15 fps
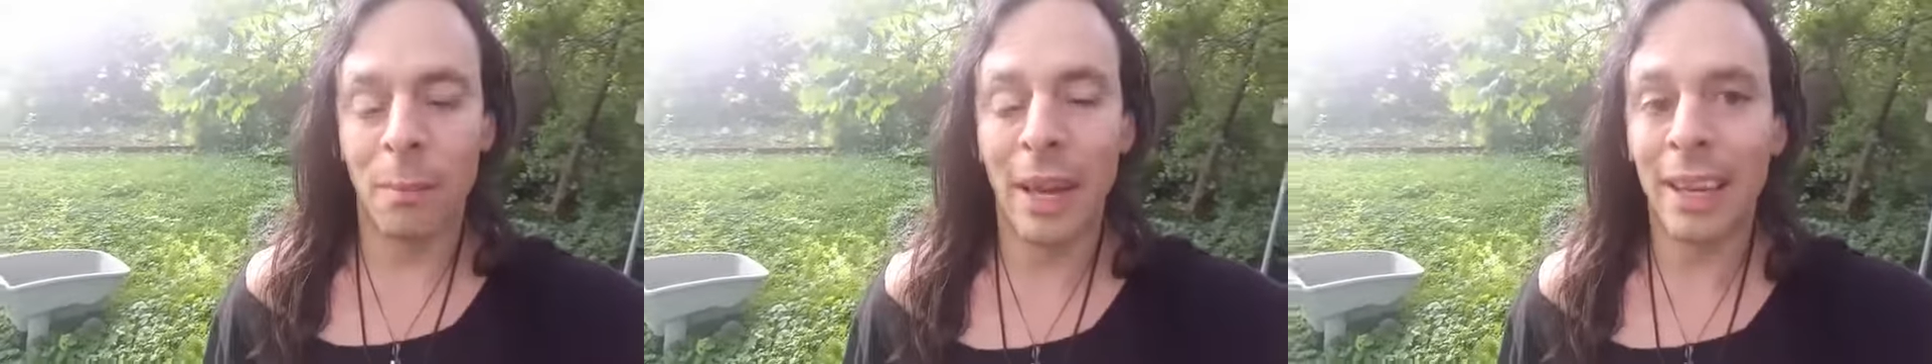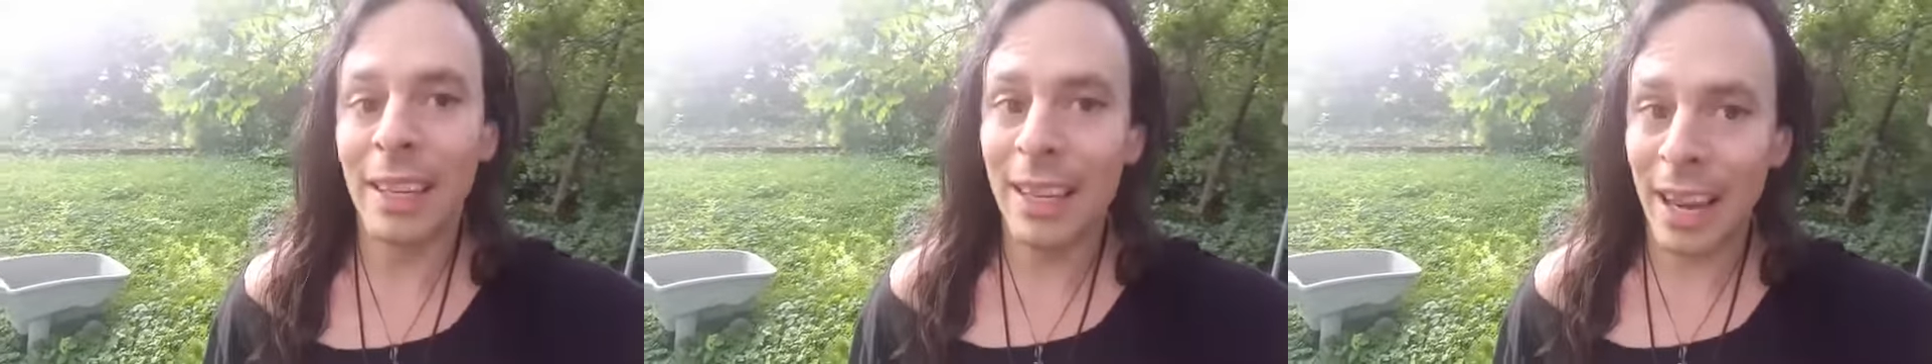
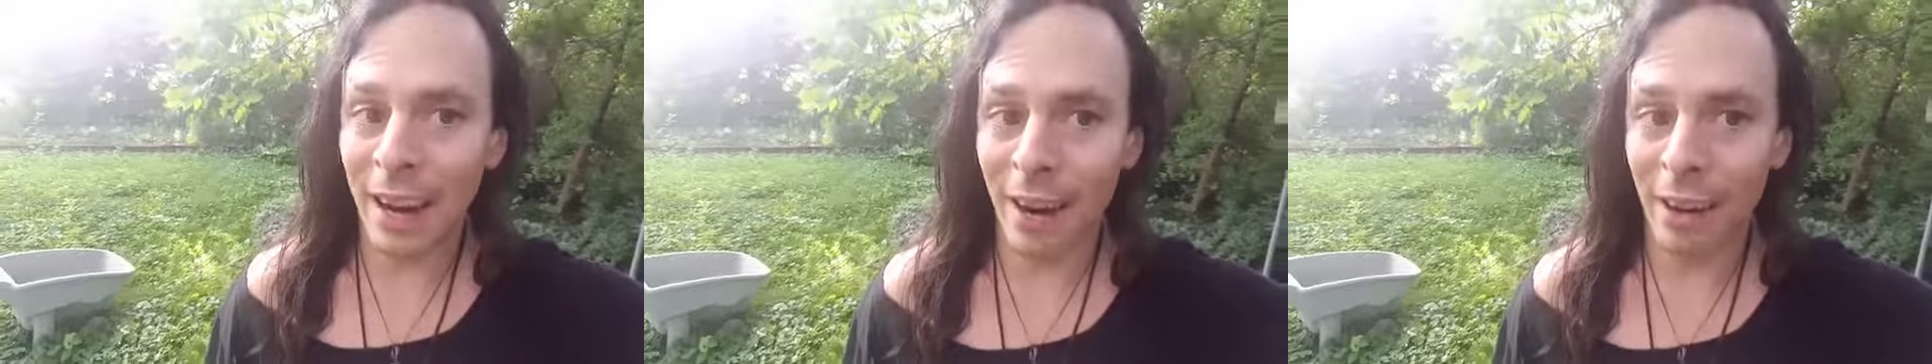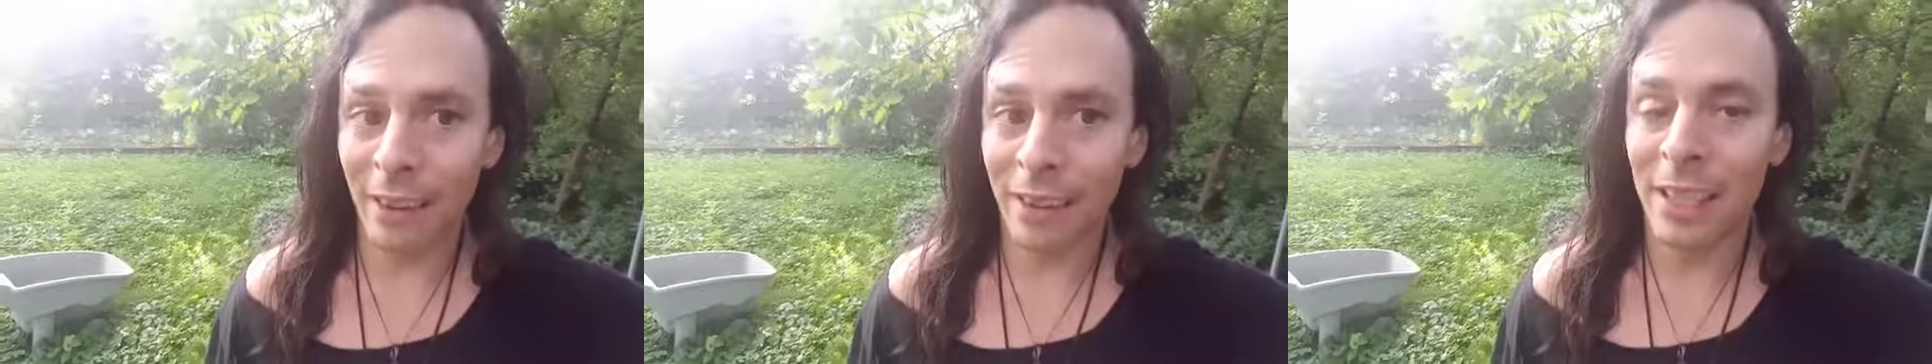
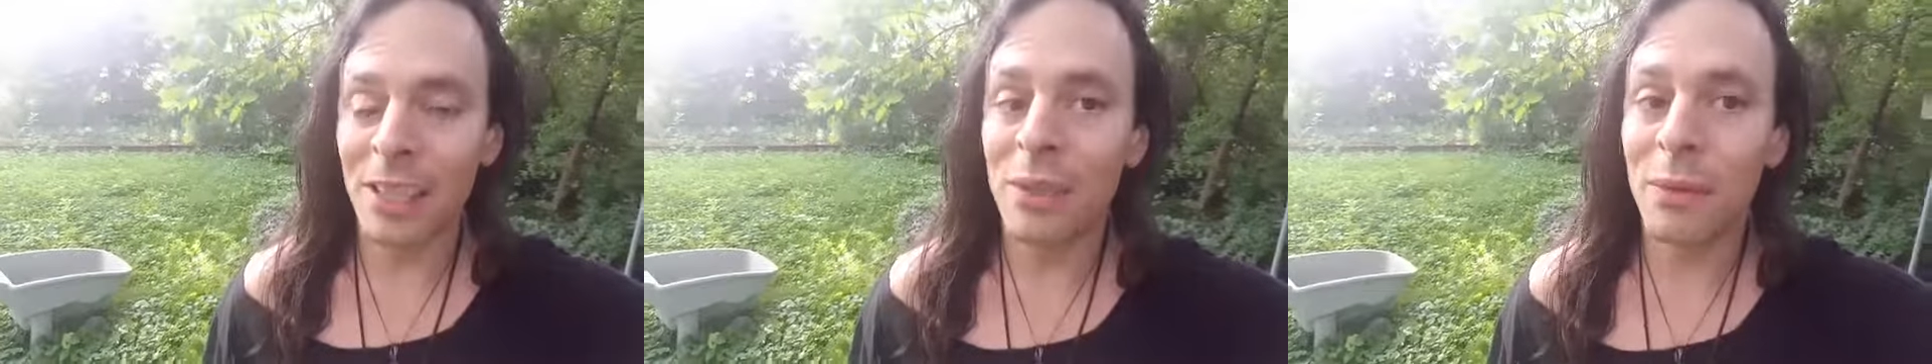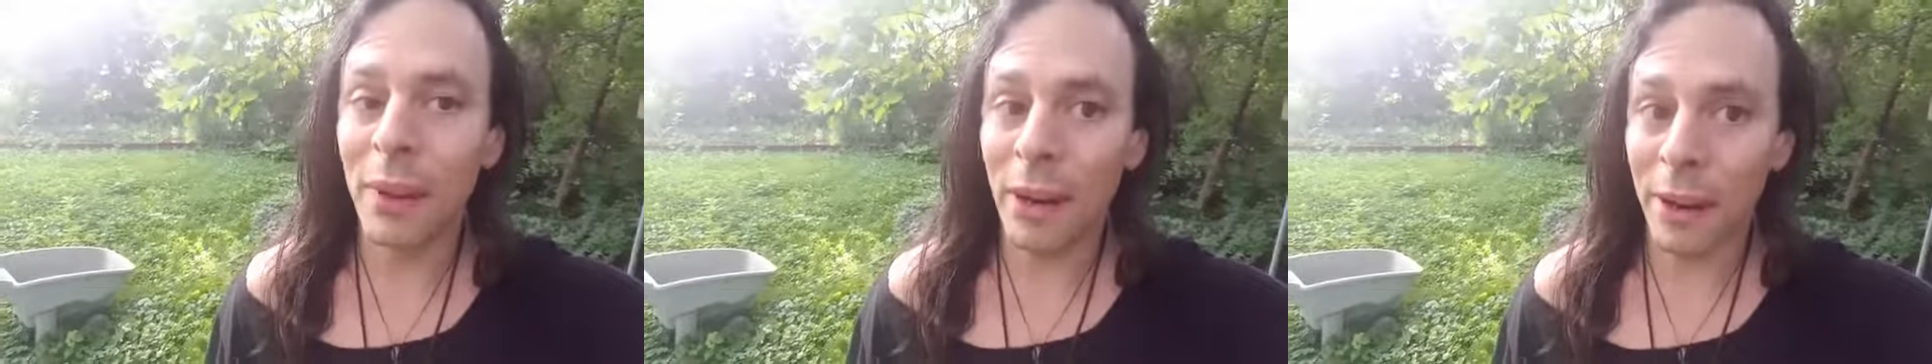Medicare
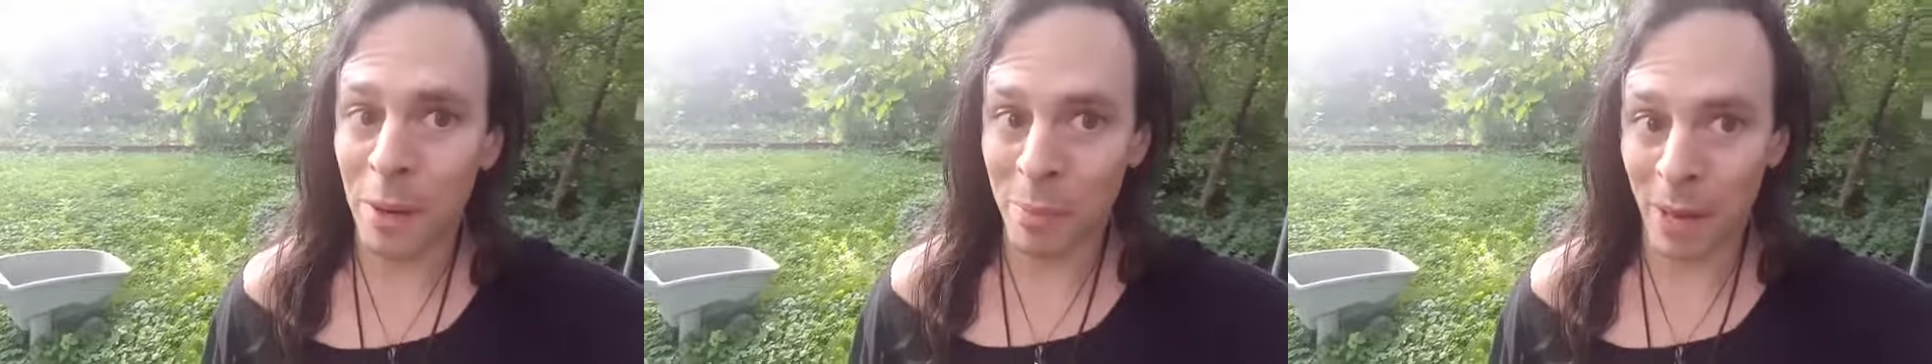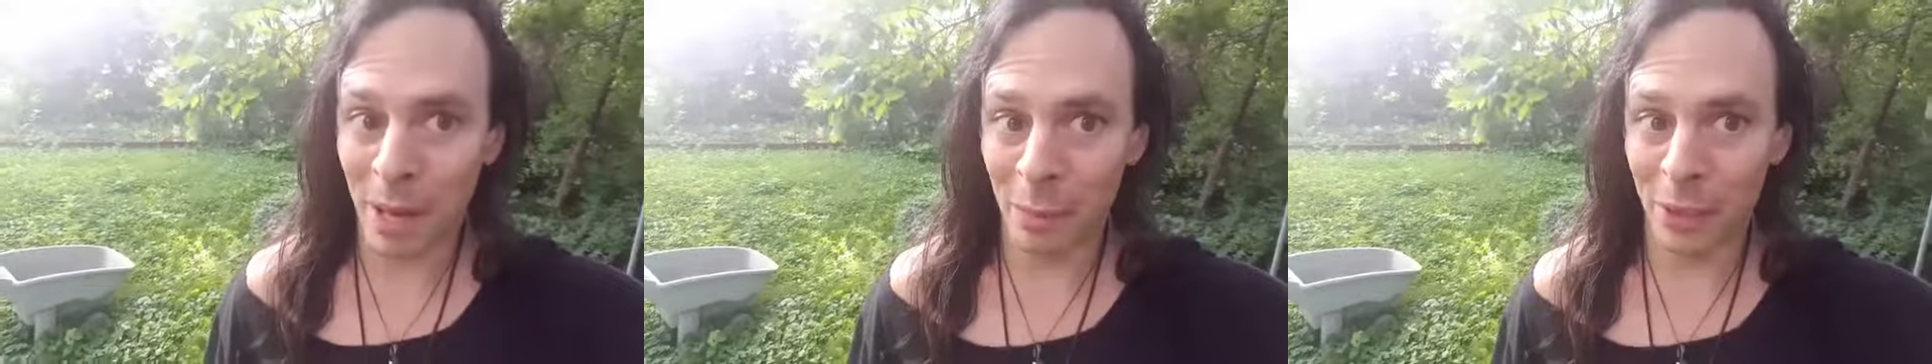is
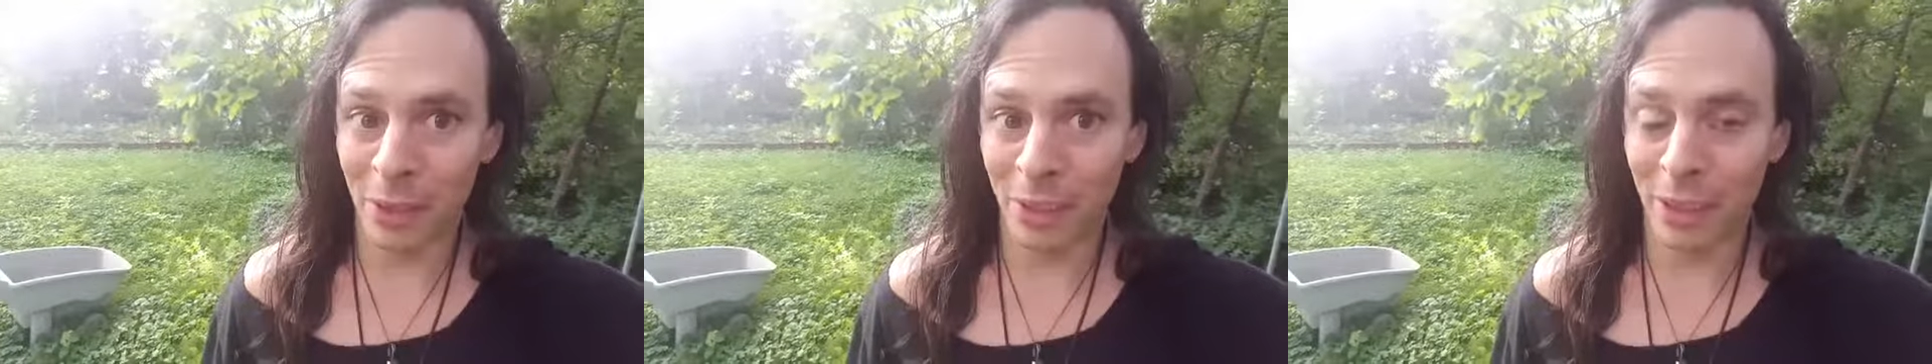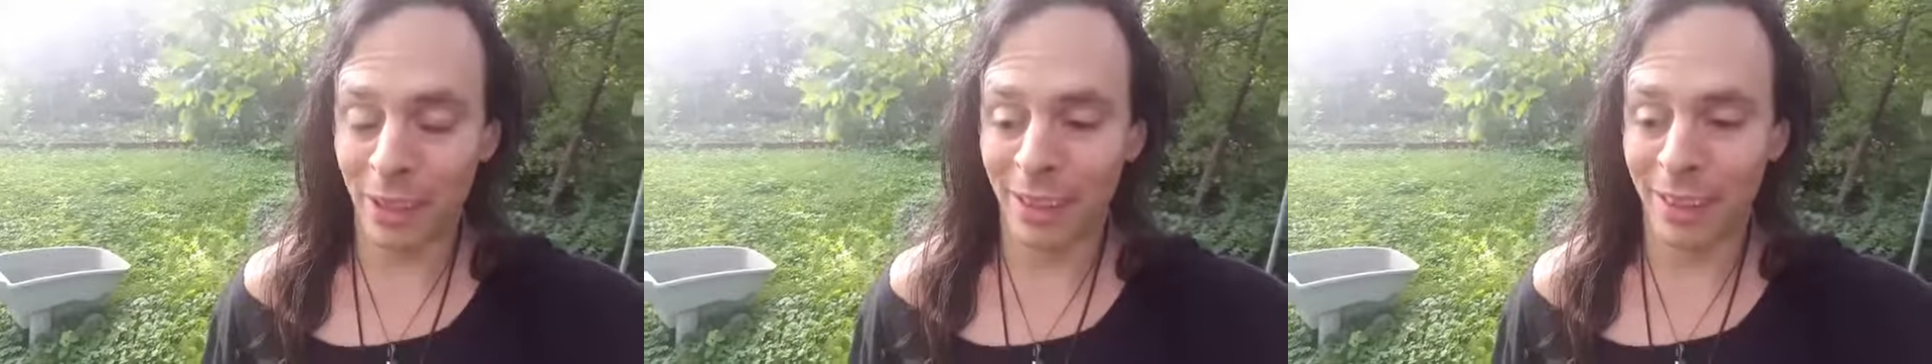very
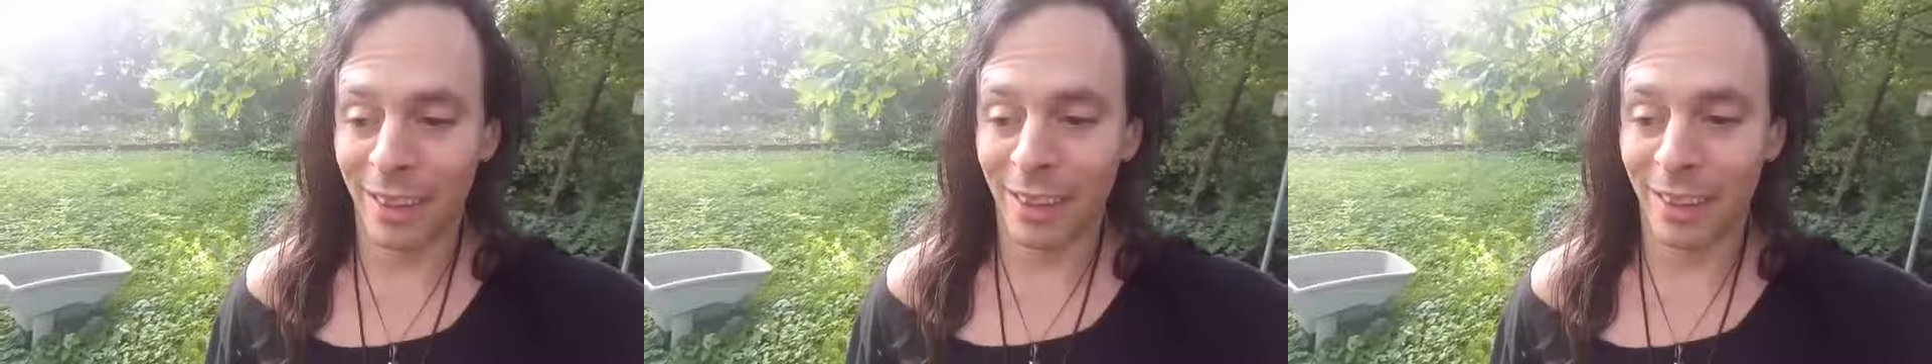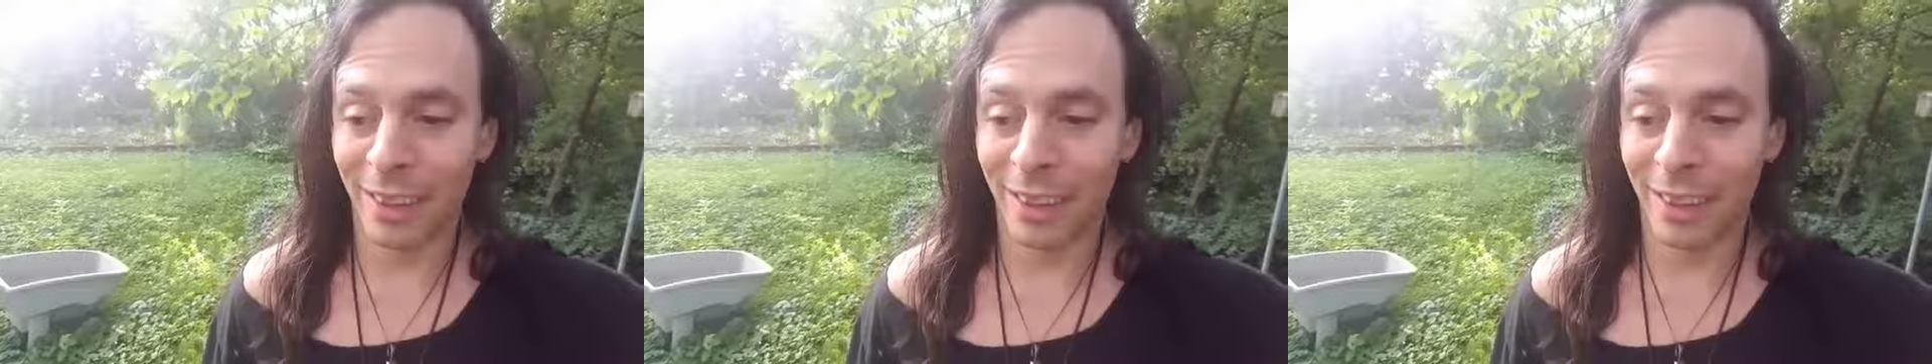popular,